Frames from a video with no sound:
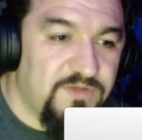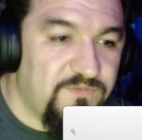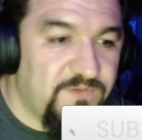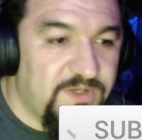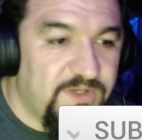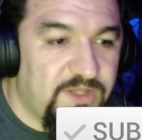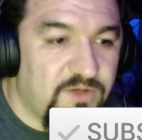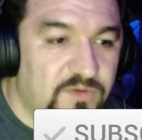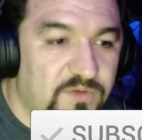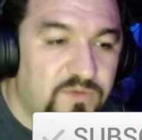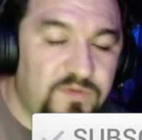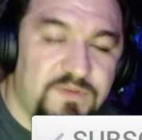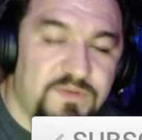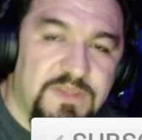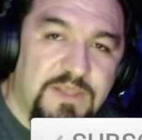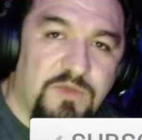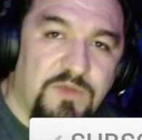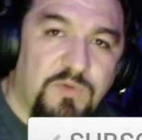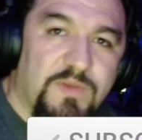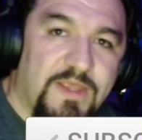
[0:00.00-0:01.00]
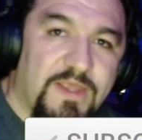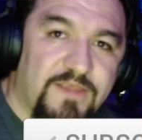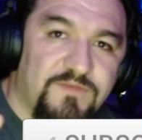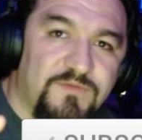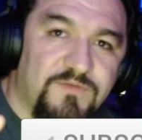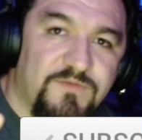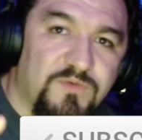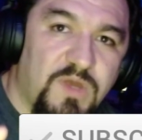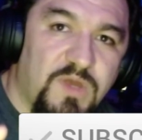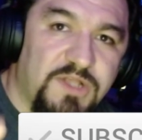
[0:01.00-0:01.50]
video. Thank you guys
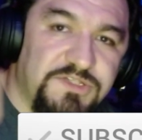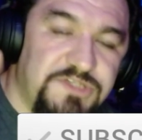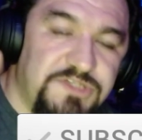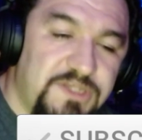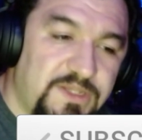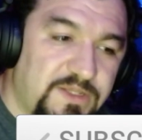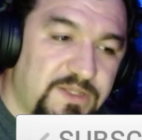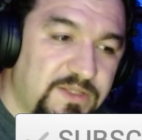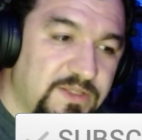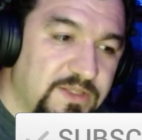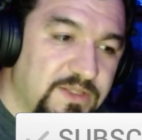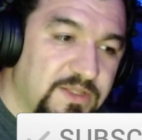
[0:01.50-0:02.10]
for watching.